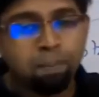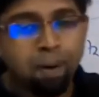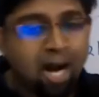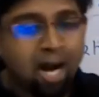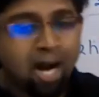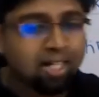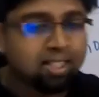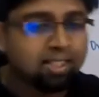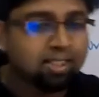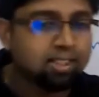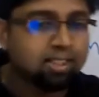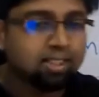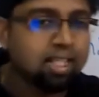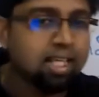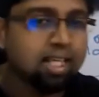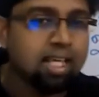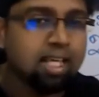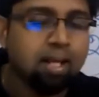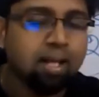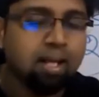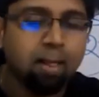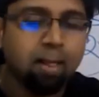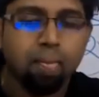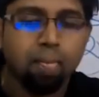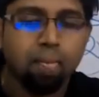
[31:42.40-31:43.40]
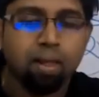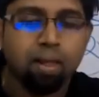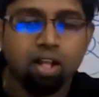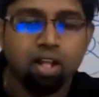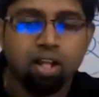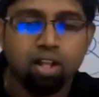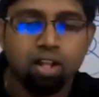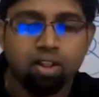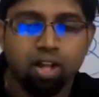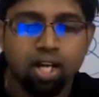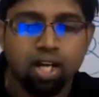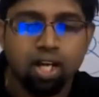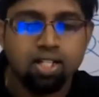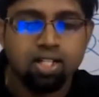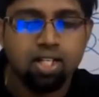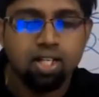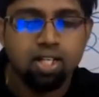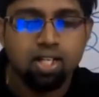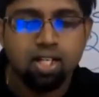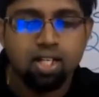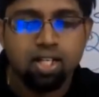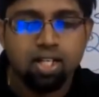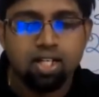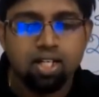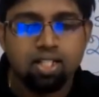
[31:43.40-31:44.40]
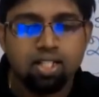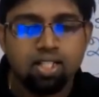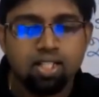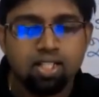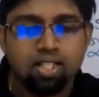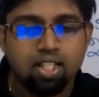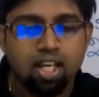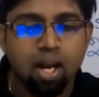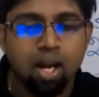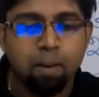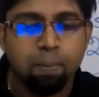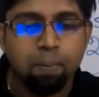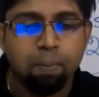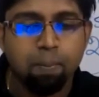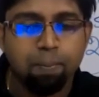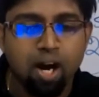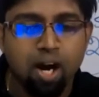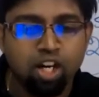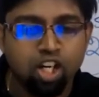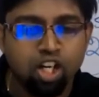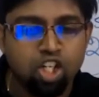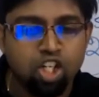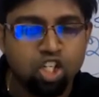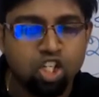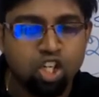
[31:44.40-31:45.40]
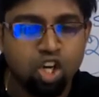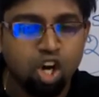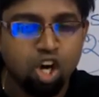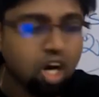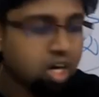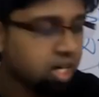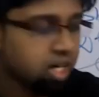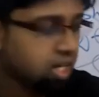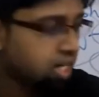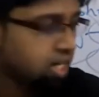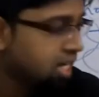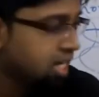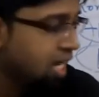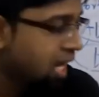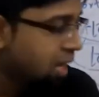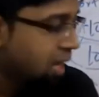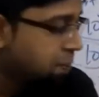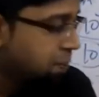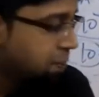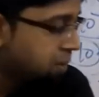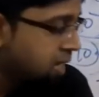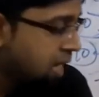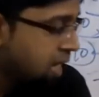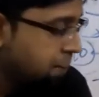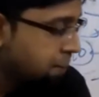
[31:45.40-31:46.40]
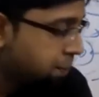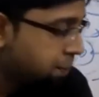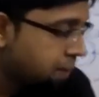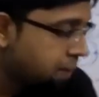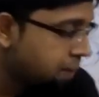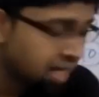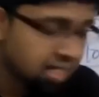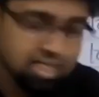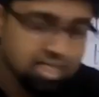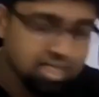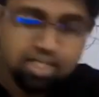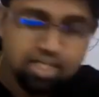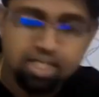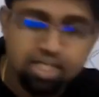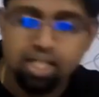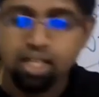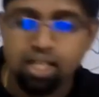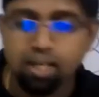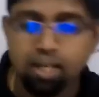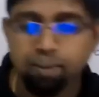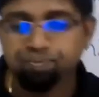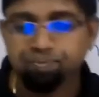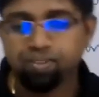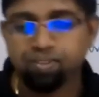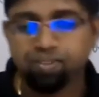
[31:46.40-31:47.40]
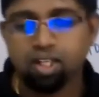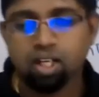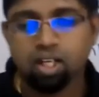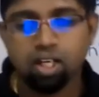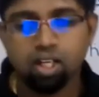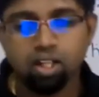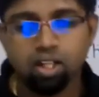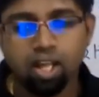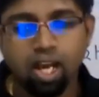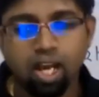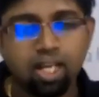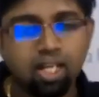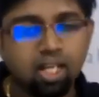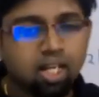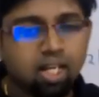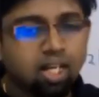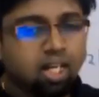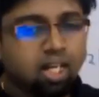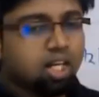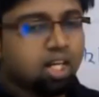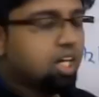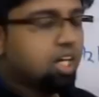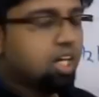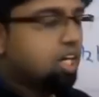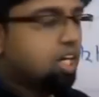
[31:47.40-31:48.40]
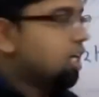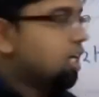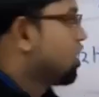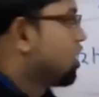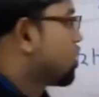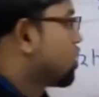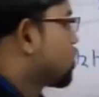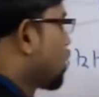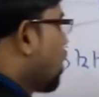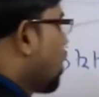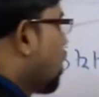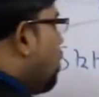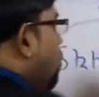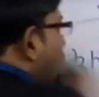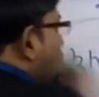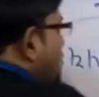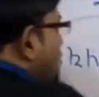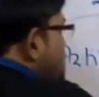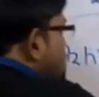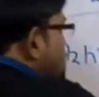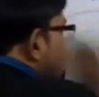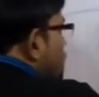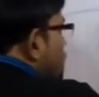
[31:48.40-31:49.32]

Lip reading: part C, right? Third part is called Erpm part C, right? So once